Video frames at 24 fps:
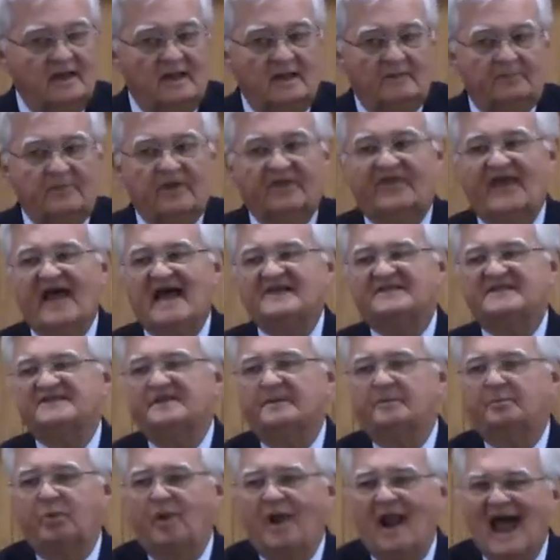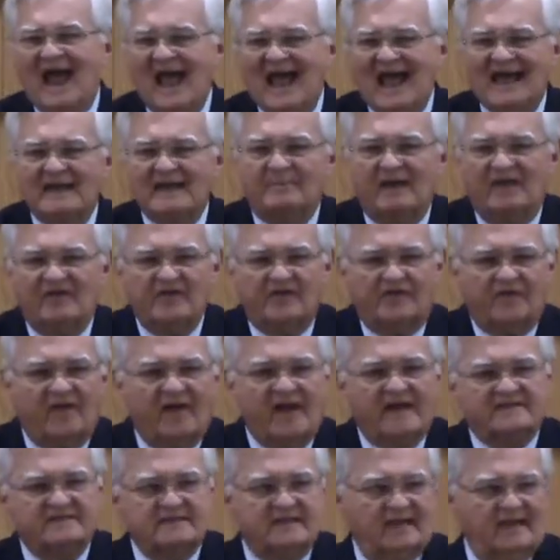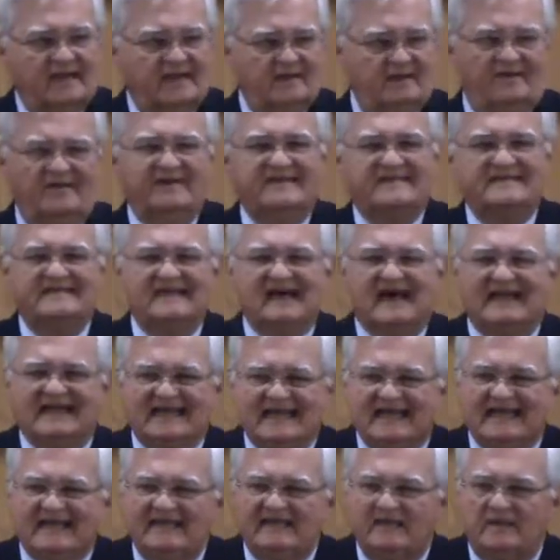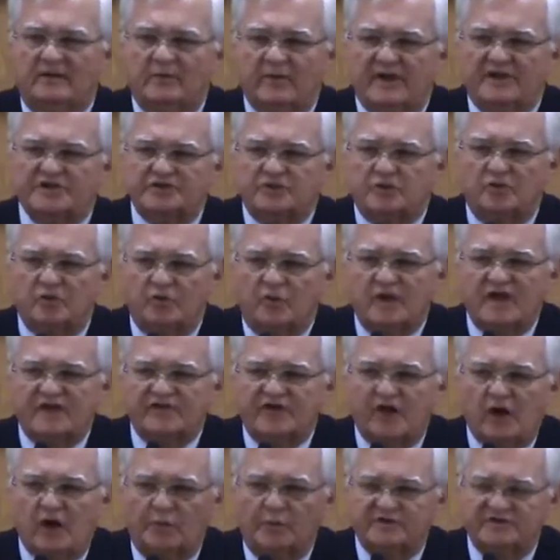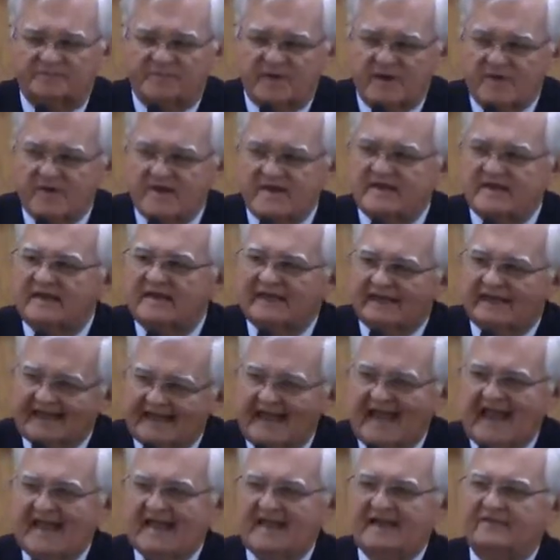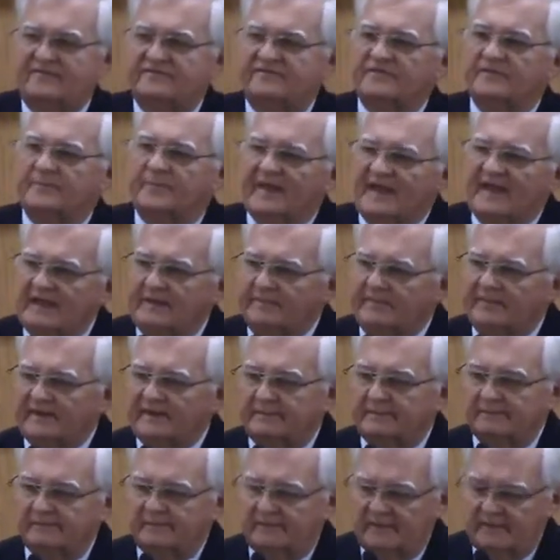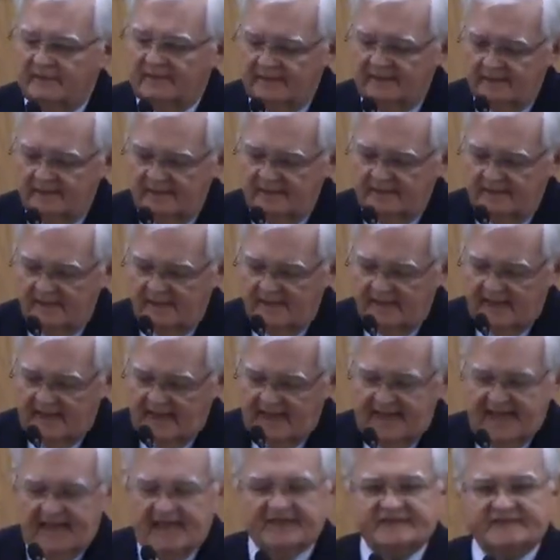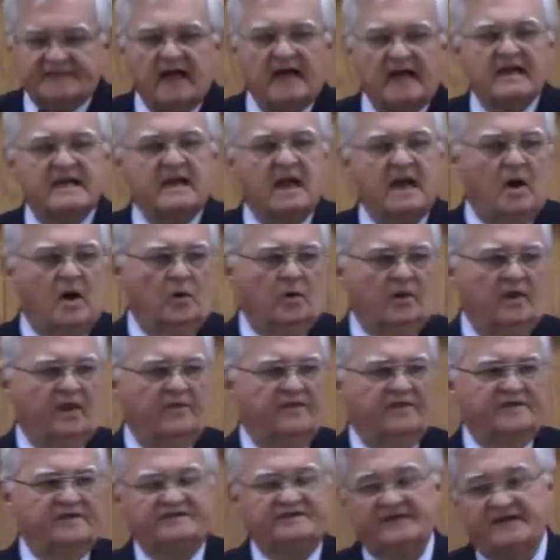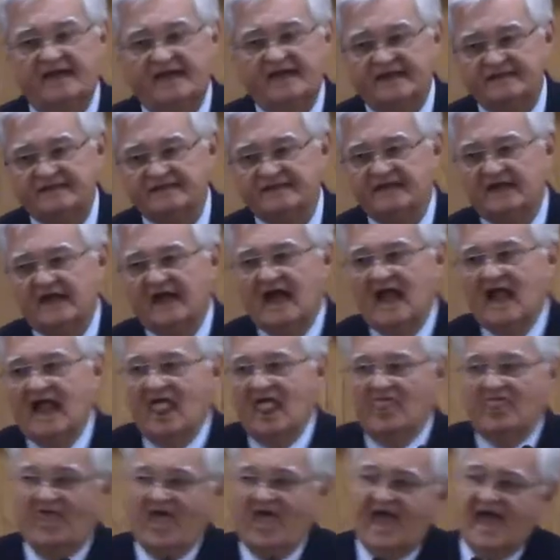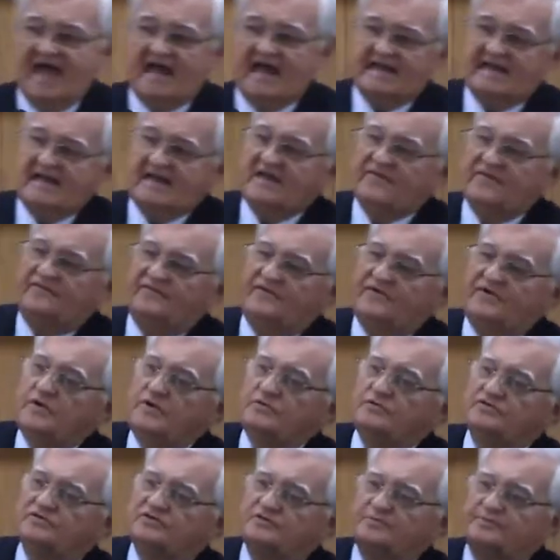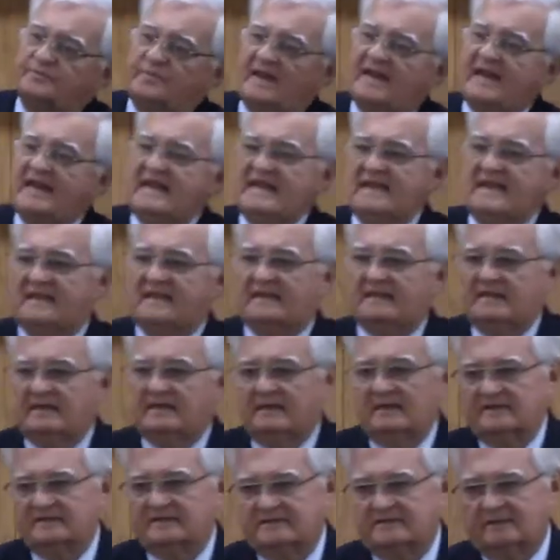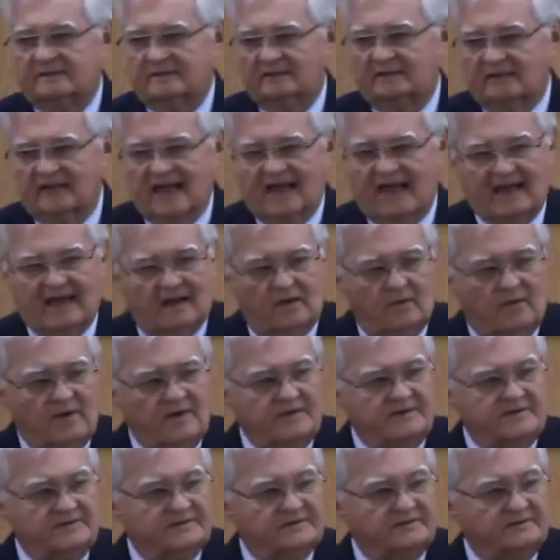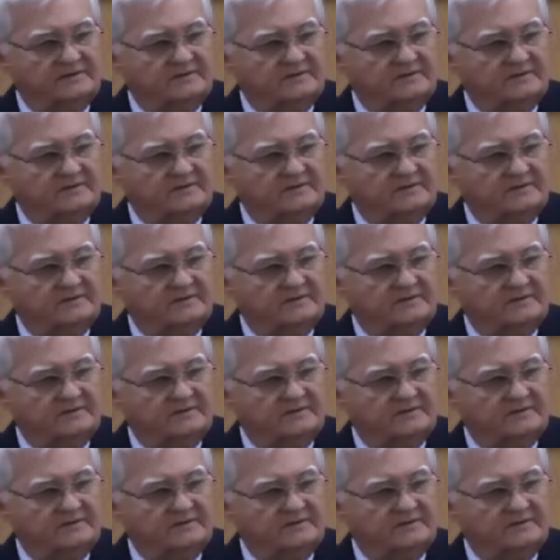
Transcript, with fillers: But that's supplied by the translator. It's not in the original Greek the Holy Spirit gave the penman. It's unknown in the sense that if you speak a certain language,